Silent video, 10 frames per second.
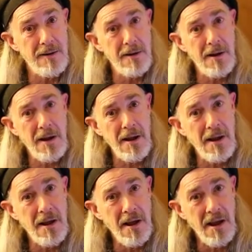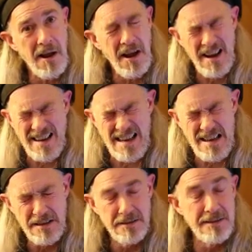
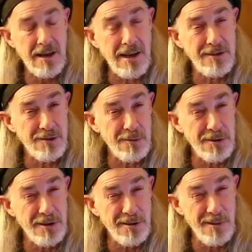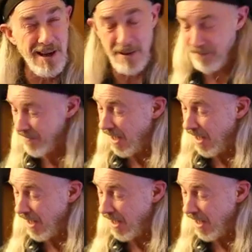not so good, right?